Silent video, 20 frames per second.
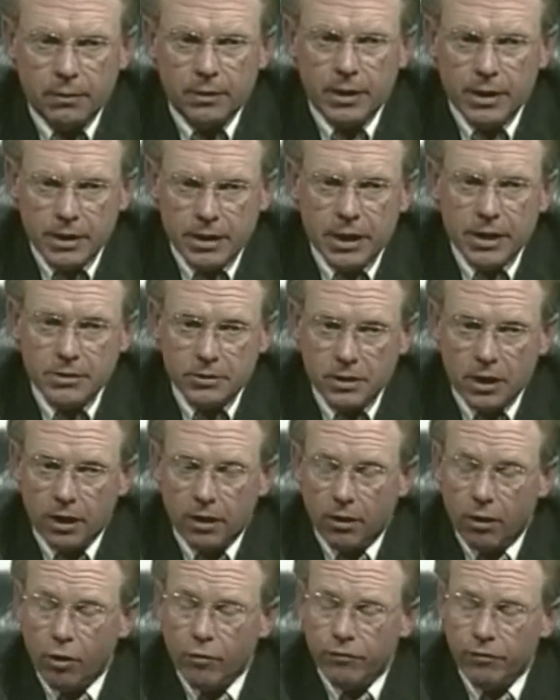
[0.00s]
He's
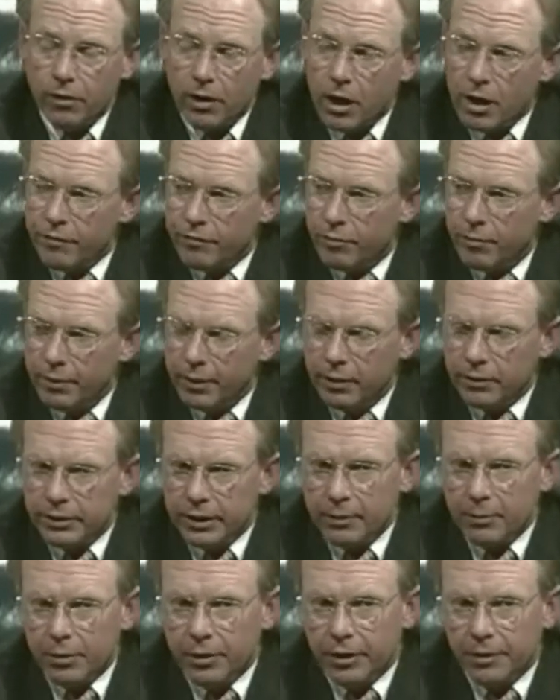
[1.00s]
got an awful lot of
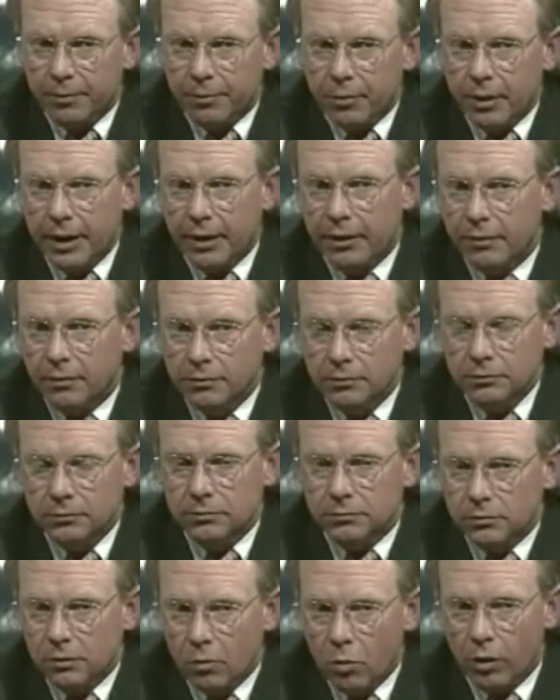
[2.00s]
ability. I'm really proud
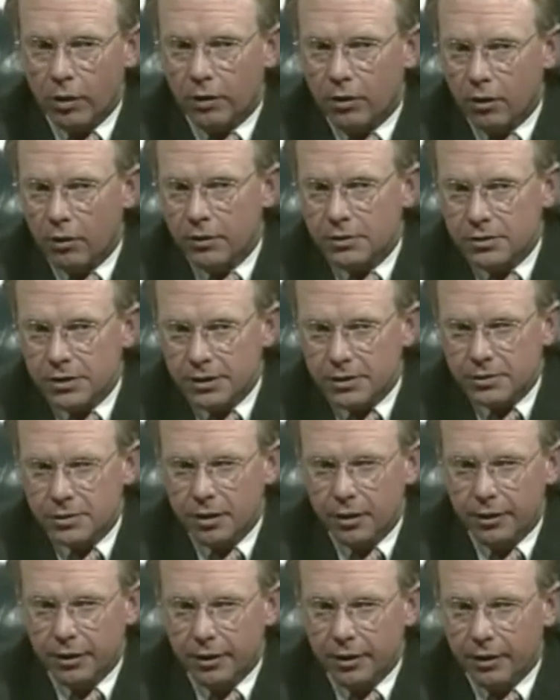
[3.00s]
of what Curtis has
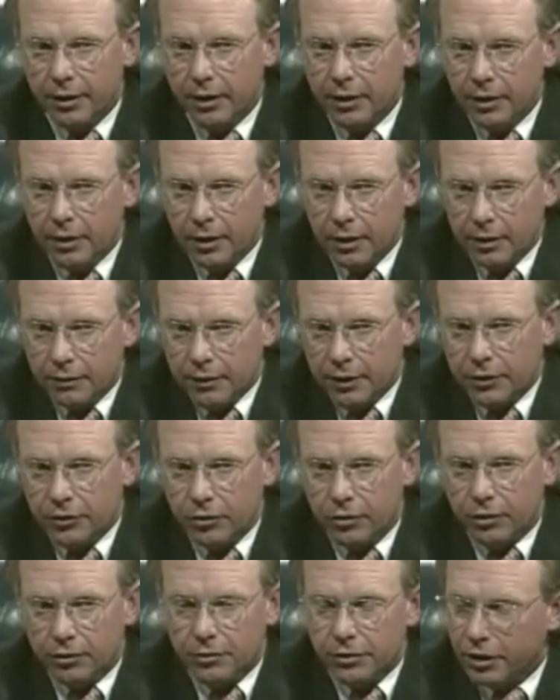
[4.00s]
done here, and I think
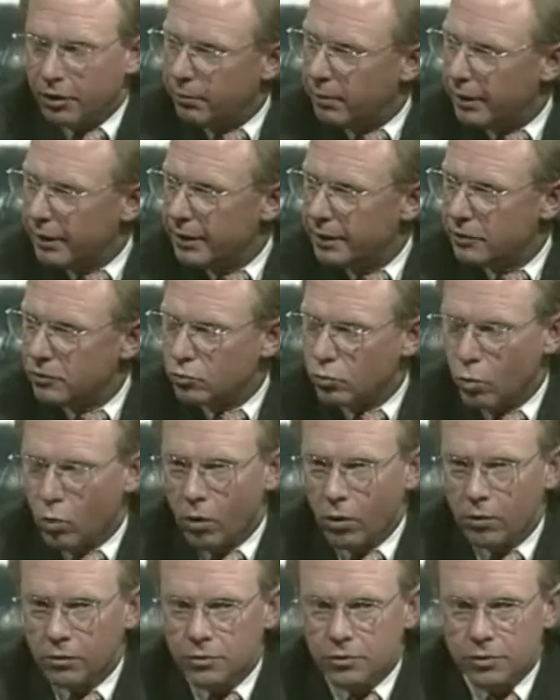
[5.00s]
you could tell by his
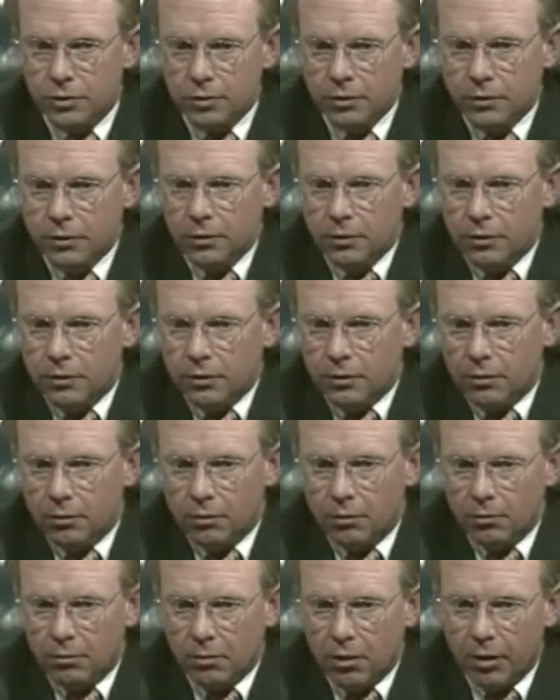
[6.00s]
words,
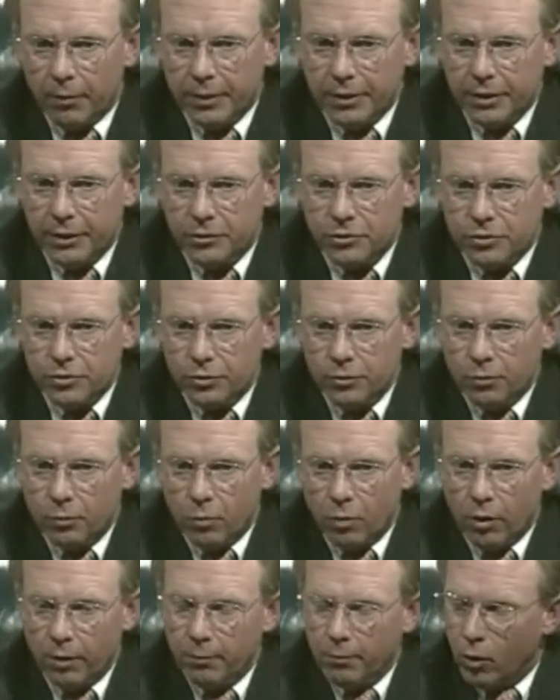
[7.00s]
Robbie, that
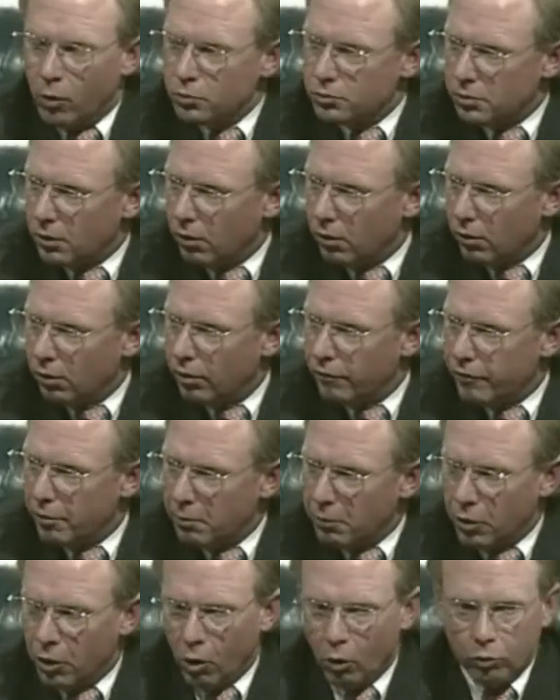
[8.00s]
what most all of
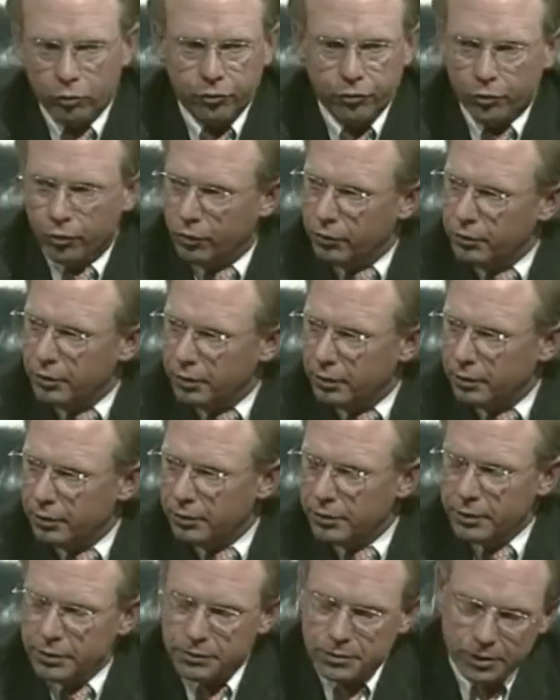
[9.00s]
them go through.
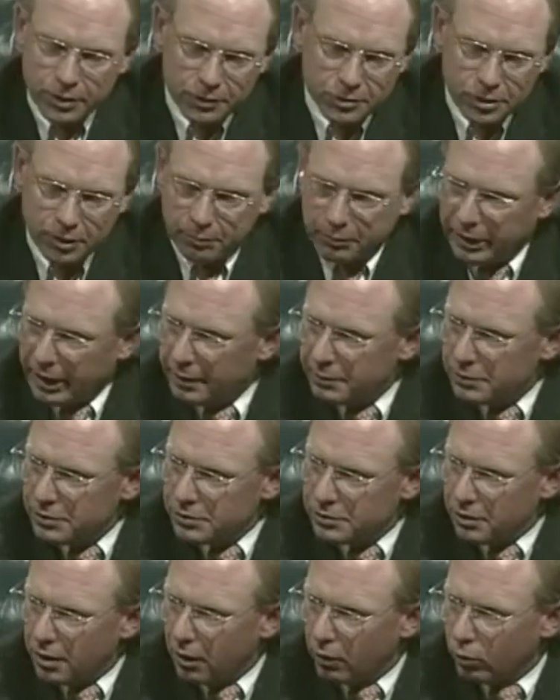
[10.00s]
Mm-hmm. And sometimes
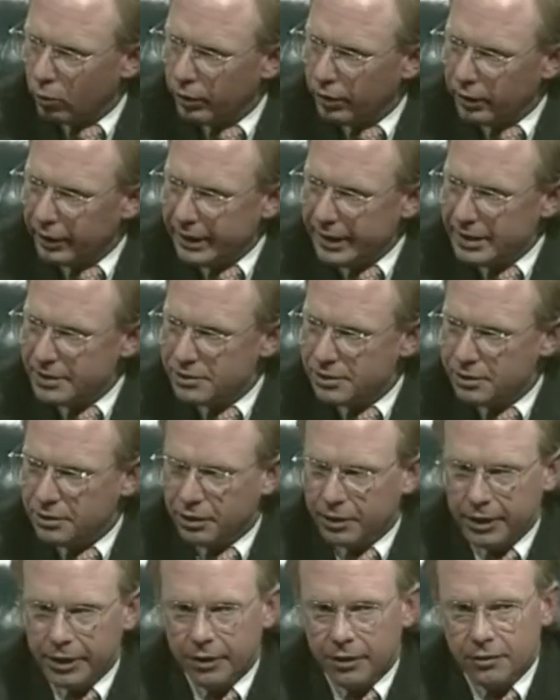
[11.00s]
it's not real easy
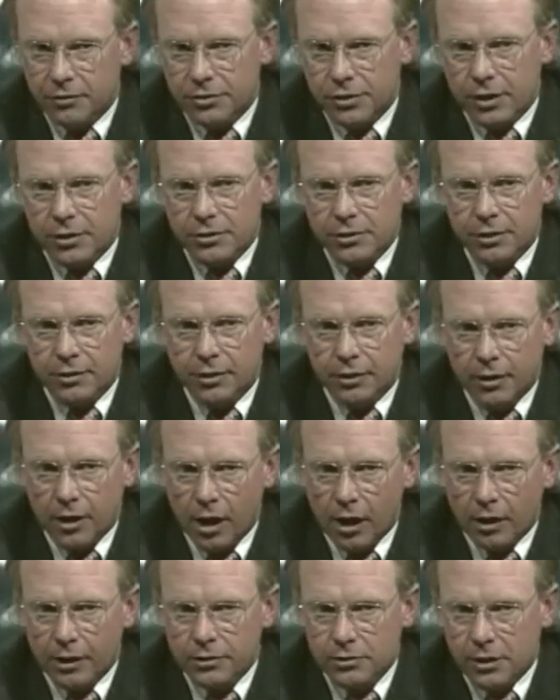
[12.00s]
to get adjusted to
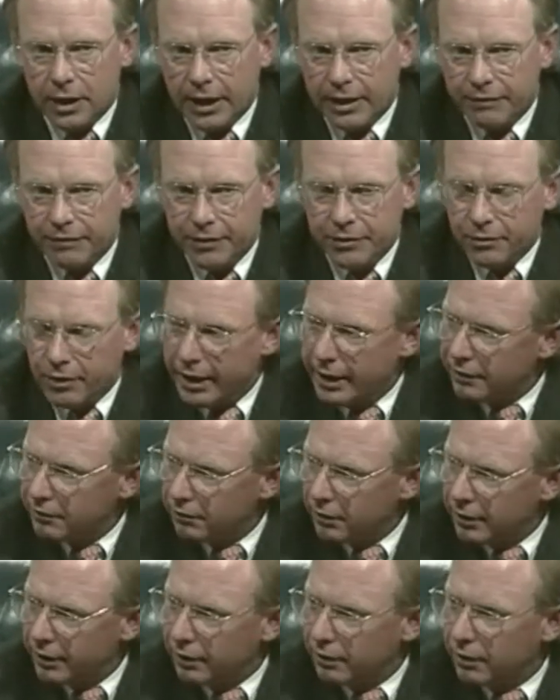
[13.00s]
college life, either
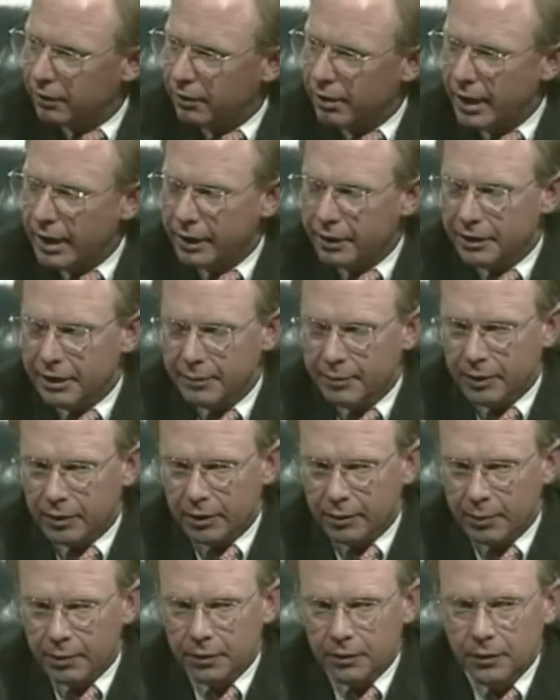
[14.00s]
athletically or
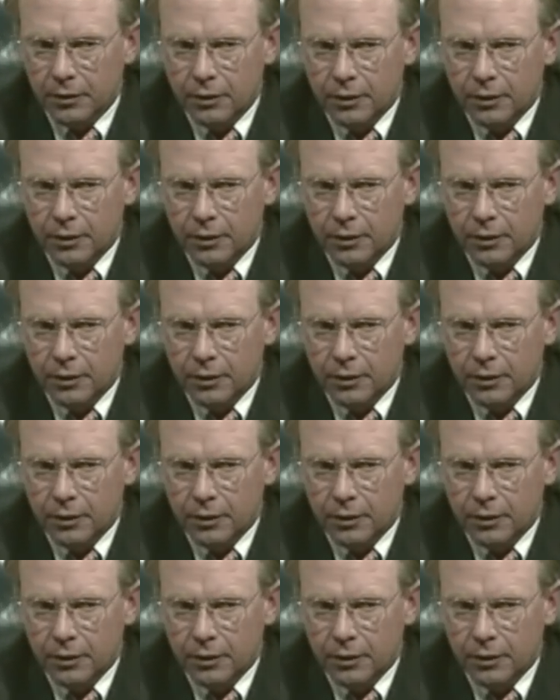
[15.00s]
academically, but